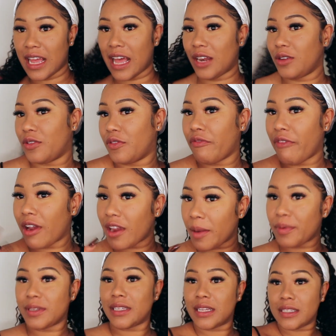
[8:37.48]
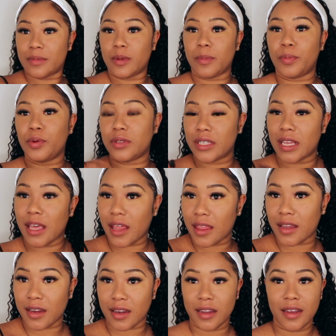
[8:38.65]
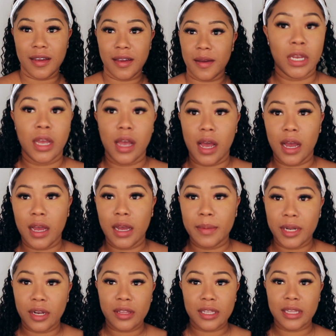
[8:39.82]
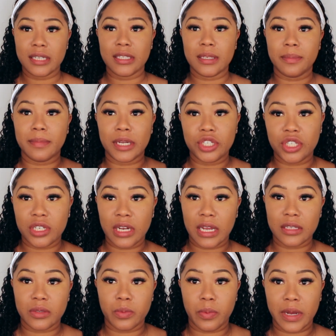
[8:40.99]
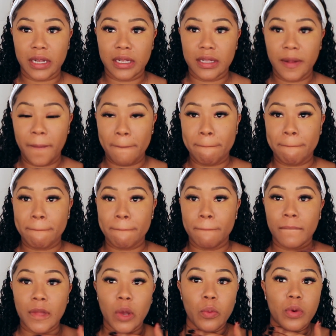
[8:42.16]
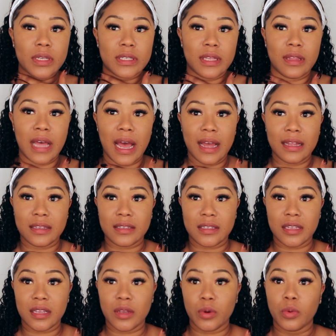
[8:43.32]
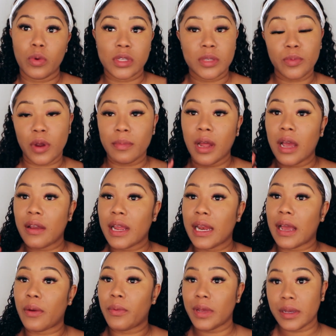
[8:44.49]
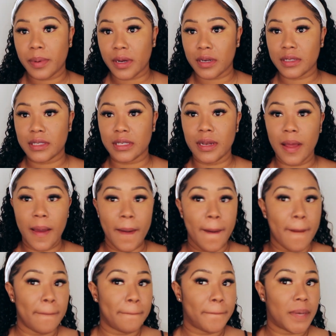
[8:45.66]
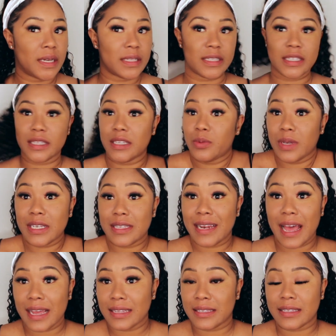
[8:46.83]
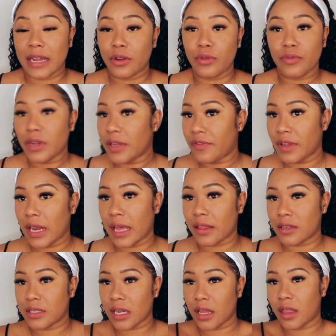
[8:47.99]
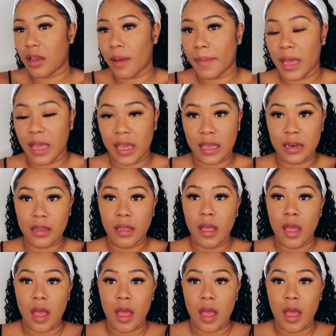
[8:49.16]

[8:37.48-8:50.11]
I look very presentable, put together. Another thing to mention as well was that, once more, I'm not really a wig person, but this wig is light. I don't really feel like there's anything on my head.